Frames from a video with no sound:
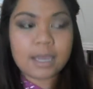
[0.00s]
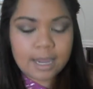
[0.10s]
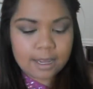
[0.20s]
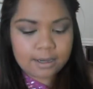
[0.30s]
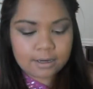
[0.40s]

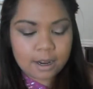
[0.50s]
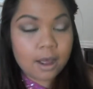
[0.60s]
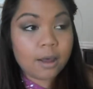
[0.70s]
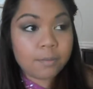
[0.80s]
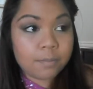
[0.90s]
And
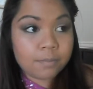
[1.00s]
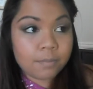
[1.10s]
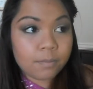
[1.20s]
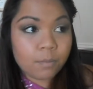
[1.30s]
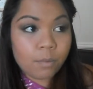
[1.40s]

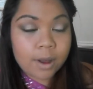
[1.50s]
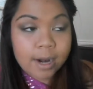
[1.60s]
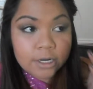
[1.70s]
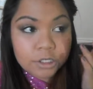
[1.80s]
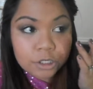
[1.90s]

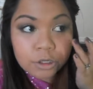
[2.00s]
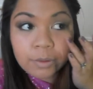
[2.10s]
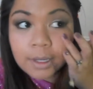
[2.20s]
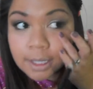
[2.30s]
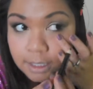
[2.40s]
what I
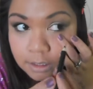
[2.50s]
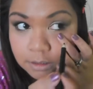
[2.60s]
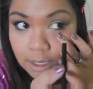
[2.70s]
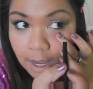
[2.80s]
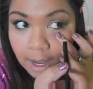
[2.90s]
do
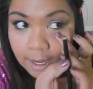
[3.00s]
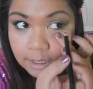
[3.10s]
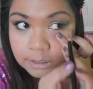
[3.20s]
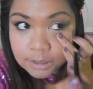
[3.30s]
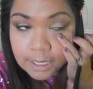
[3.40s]
is
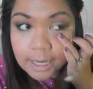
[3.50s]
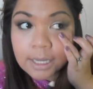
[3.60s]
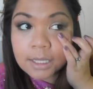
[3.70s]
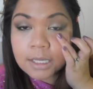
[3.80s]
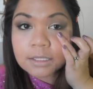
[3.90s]
I
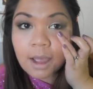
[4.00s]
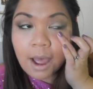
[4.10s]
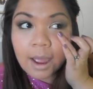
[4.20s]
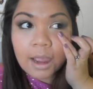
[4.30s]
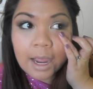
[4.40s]
steady this
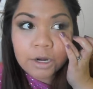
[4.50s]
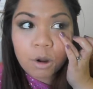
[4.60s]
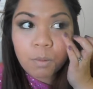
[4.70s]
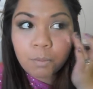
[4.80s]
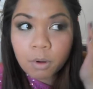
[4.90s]
eye. I
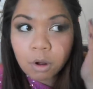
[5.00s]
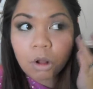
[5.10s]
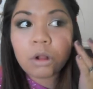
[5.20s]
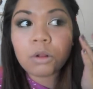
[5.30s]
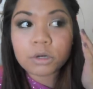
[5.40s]
don't
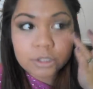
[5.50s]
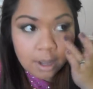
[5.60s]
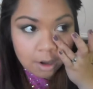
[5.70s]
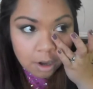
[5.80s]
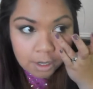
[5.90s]
pull or
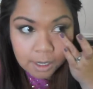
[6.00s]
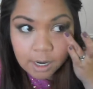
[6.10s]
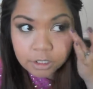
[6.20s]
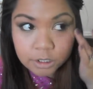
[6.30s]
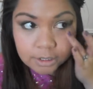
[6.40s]
tug on it,
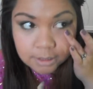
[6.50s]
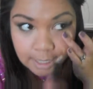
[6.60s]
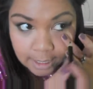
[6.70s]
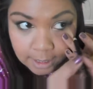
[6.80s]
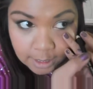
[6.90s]
I just
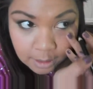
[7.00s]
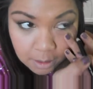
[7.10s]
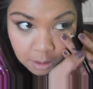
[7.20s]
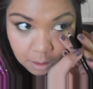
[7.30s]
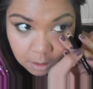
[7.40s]
steady it.
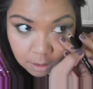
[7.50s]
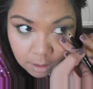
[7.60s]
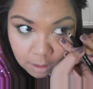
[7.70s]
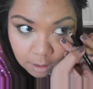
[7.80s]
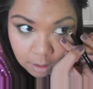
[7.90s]

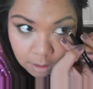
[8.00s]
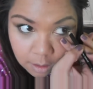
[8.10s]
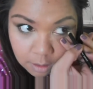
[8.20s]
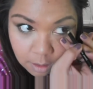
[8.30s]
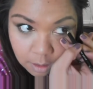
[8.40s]

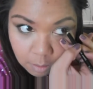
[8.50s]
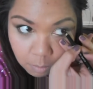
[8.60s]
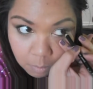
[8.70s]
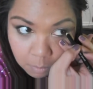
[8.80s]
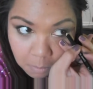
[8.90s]
And then
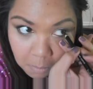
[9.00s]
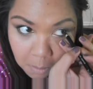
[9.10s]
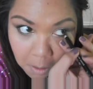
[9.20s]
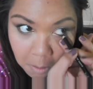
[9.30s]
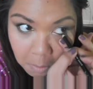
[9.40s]

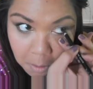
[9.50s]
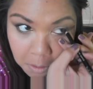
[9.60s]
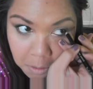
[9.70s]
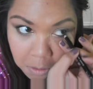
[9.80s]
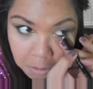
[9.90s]
I
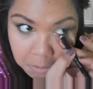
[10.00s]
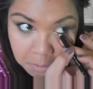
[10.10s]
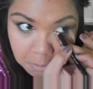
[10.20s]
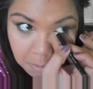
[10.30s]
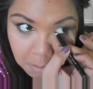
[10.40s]
run this